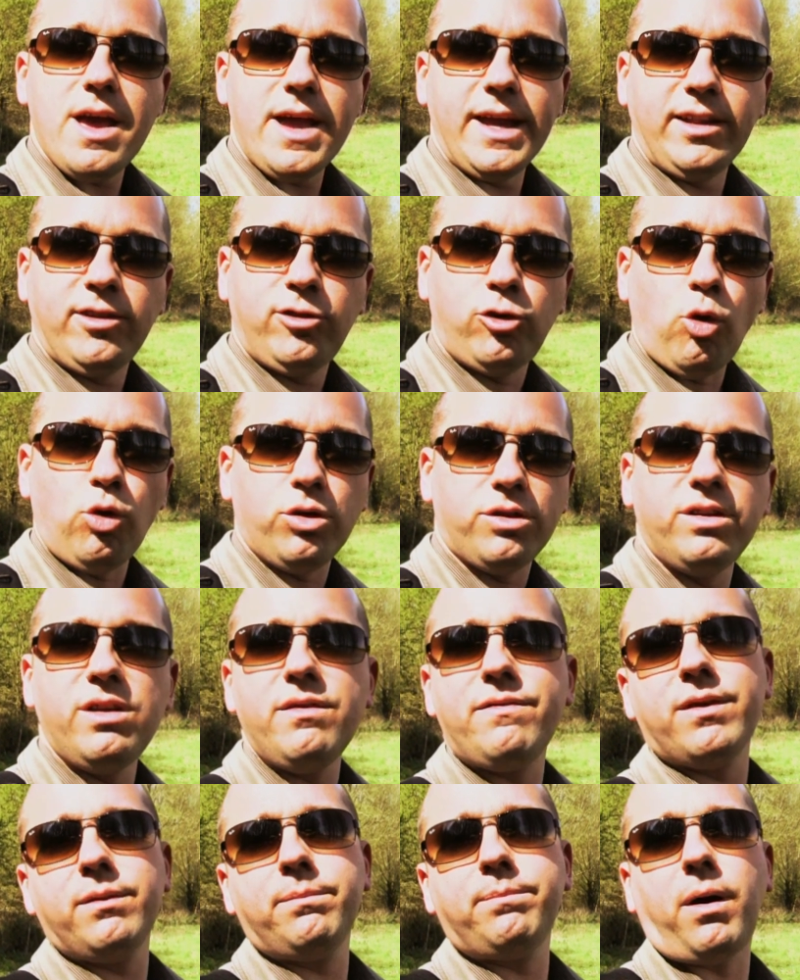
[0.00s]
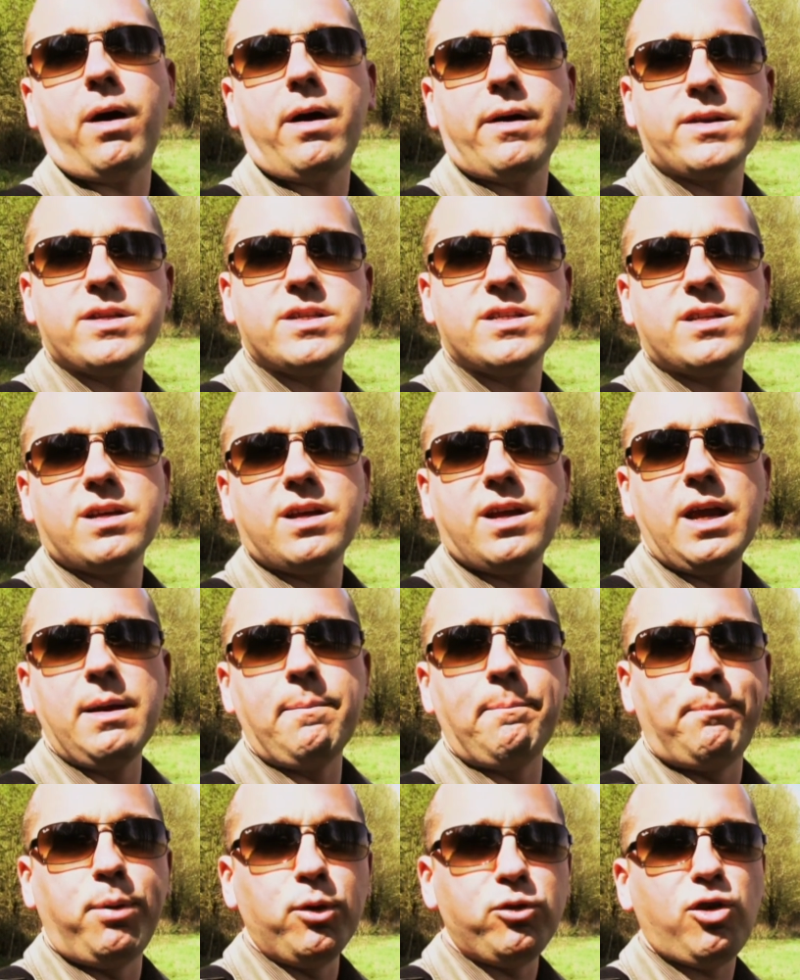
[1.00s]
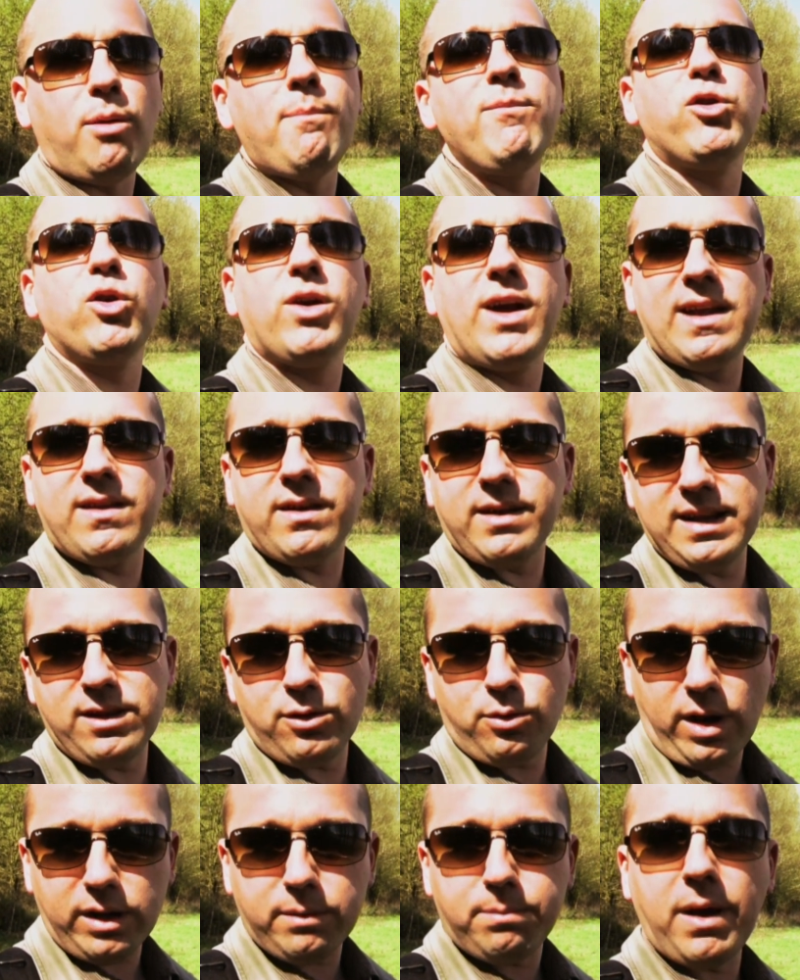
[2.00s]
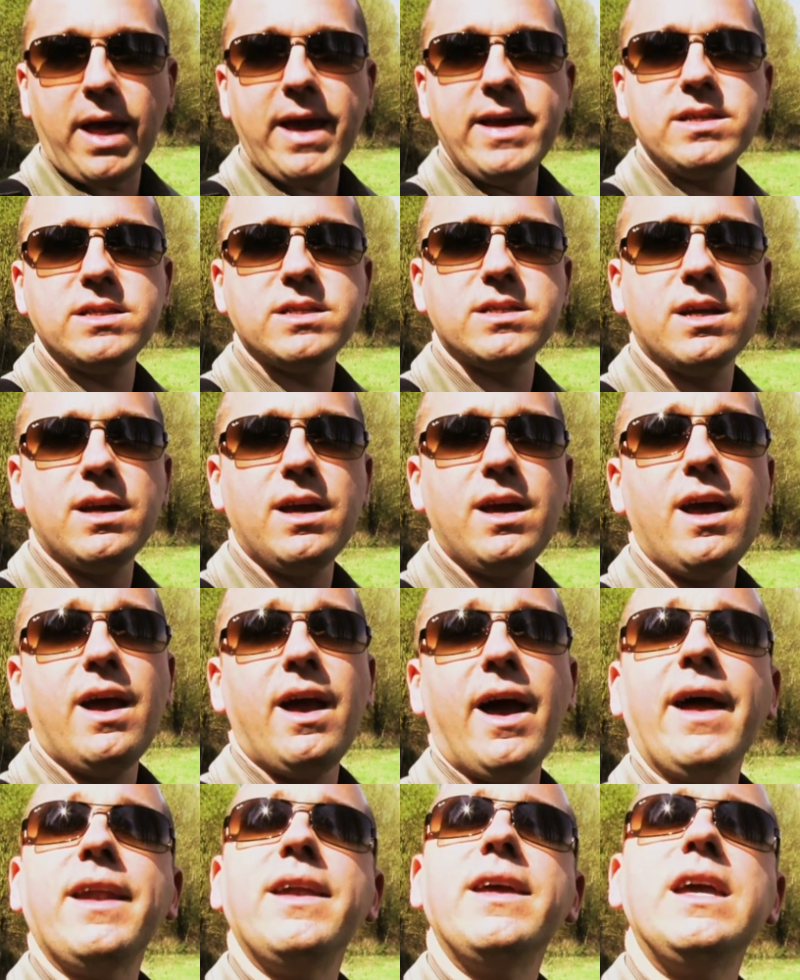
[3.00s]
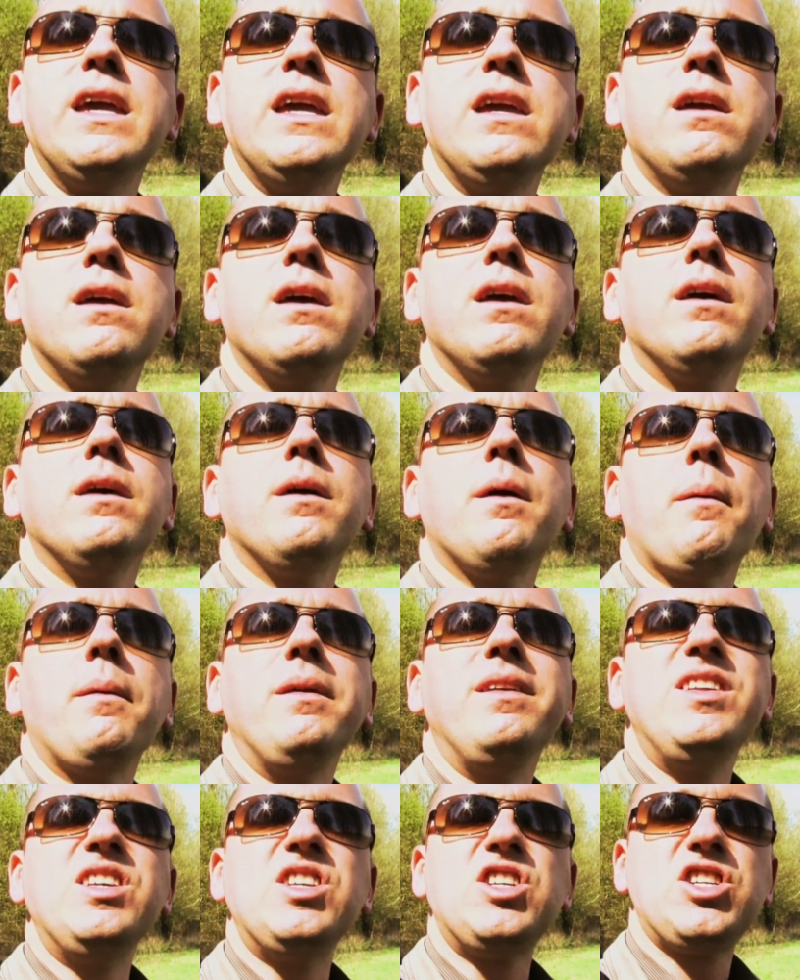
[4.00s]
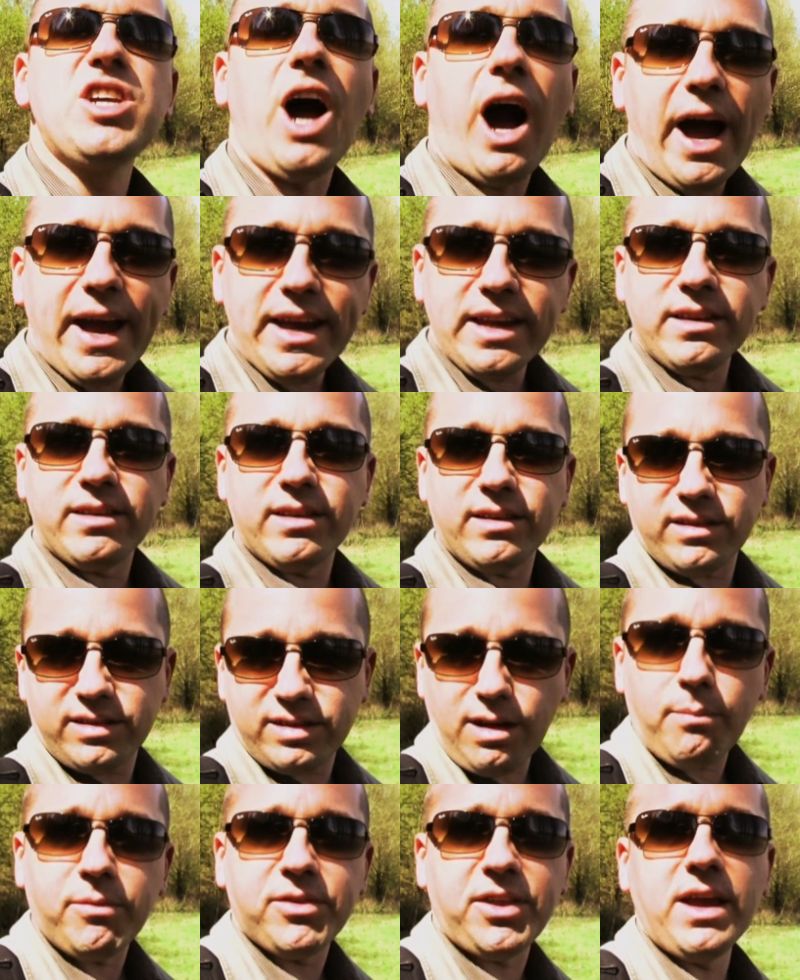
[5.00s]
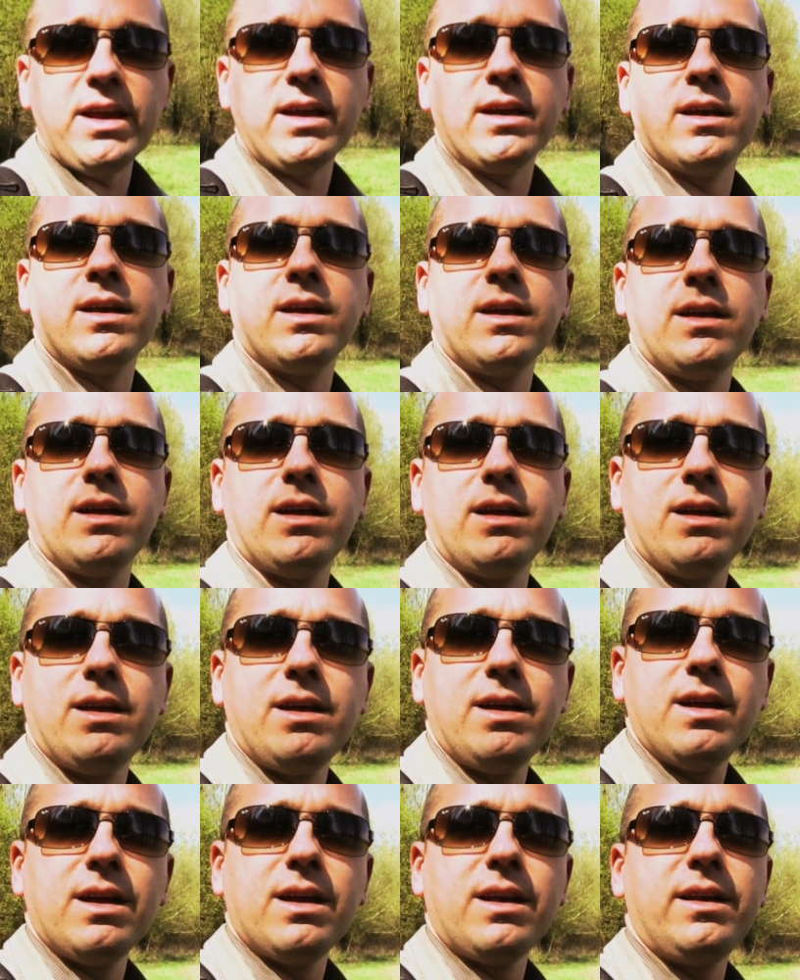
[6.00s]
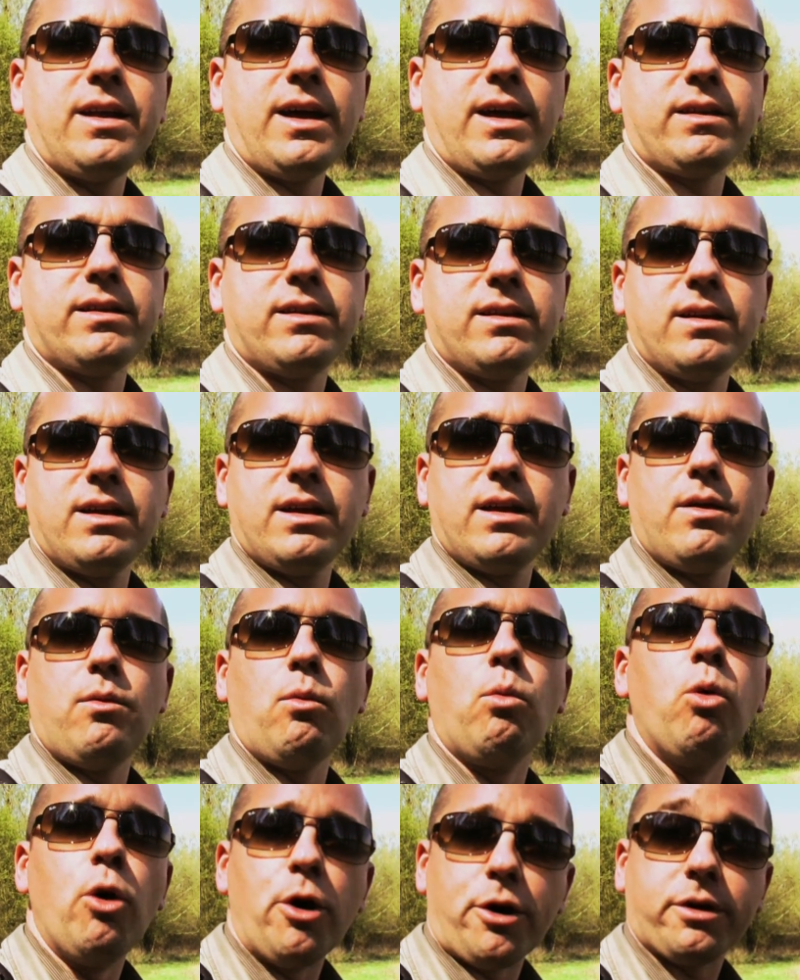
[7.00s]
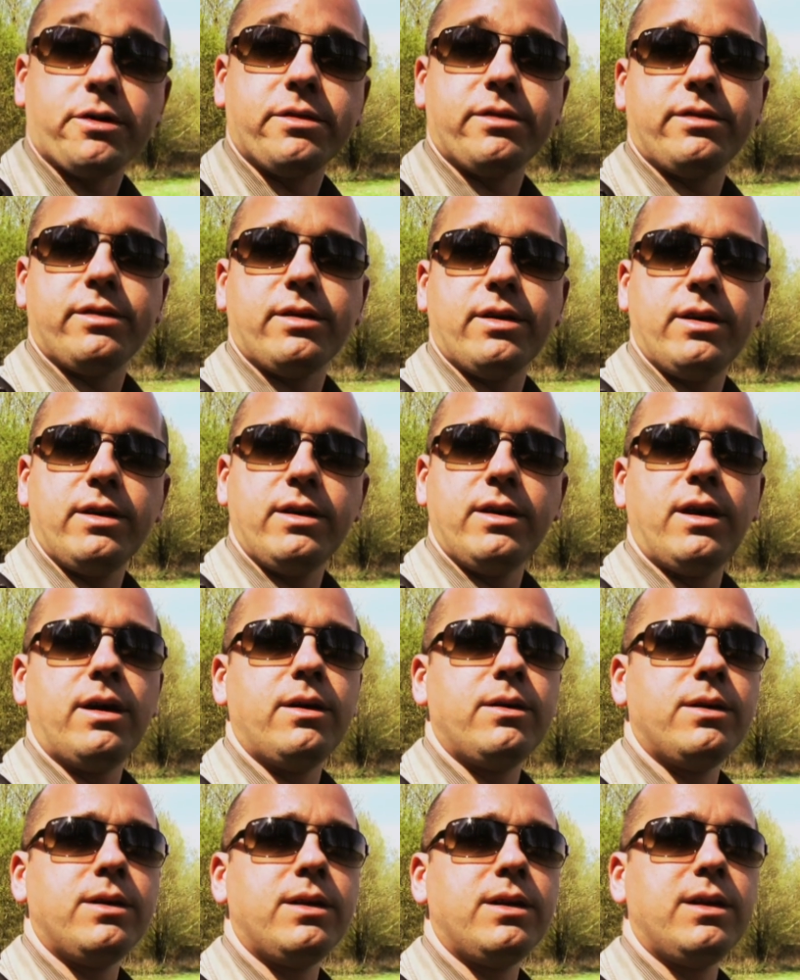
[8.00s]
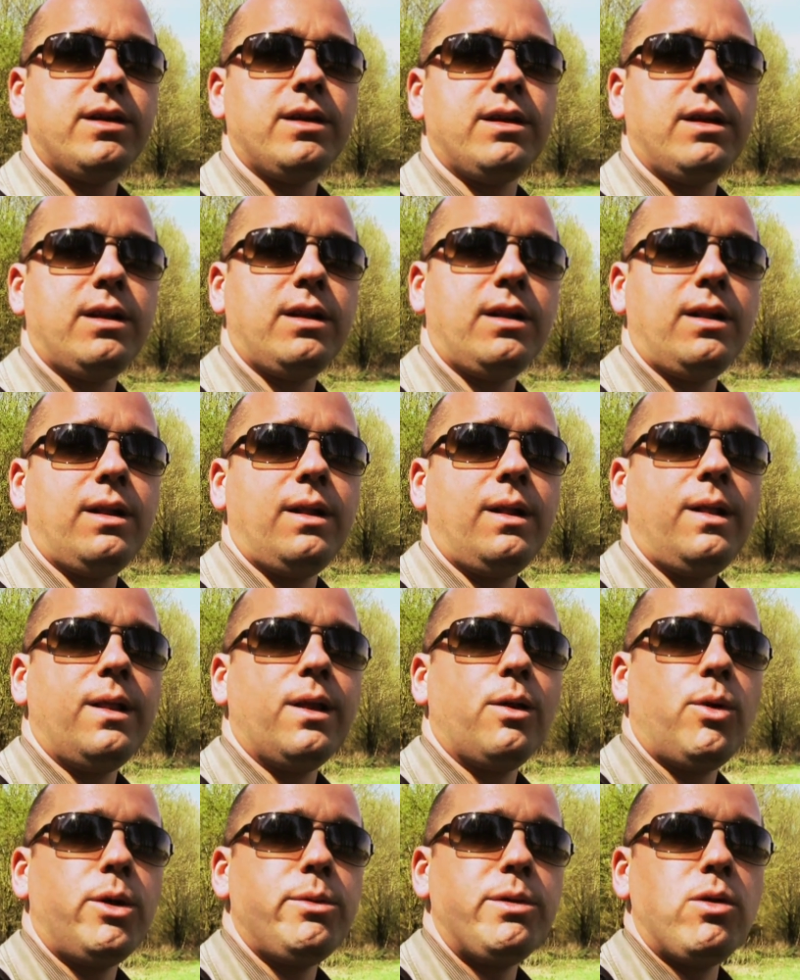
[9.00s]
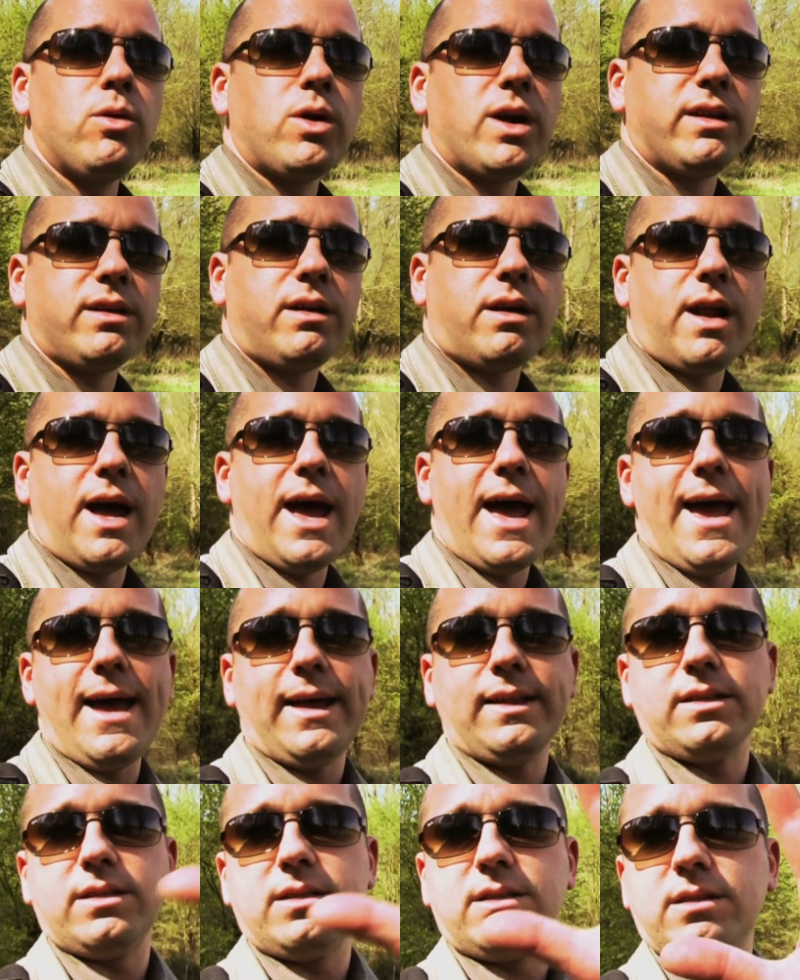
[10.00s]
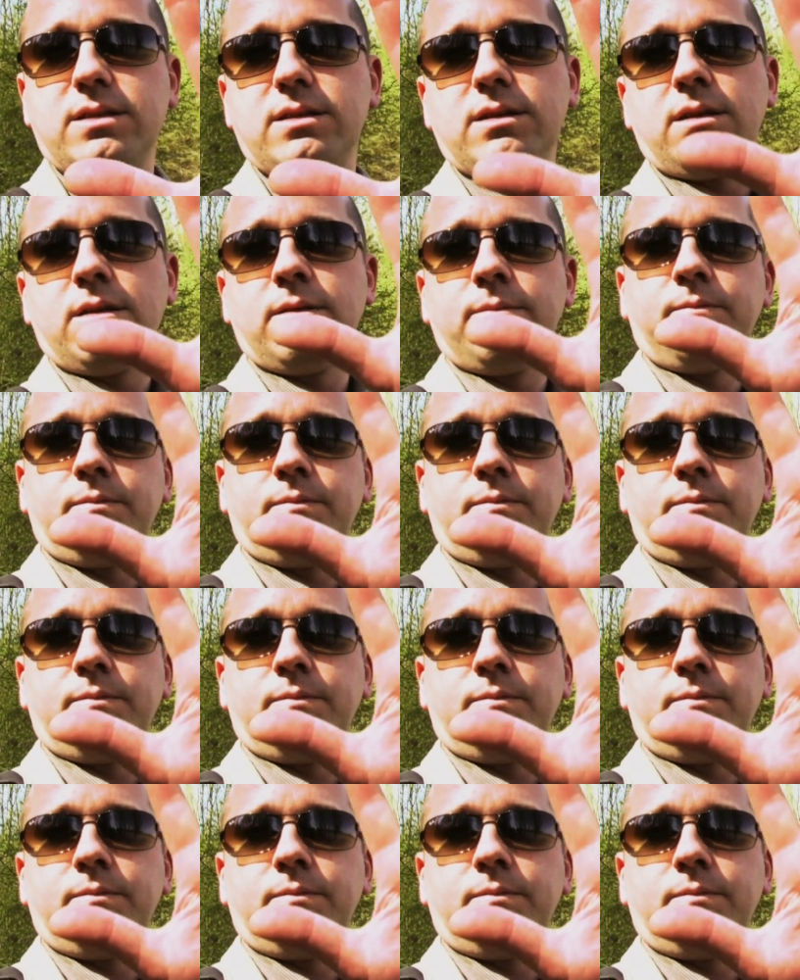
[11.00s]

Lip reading: He took the different parts, he put them together in the right place, and he designed something that works, you know. When we look at our hands,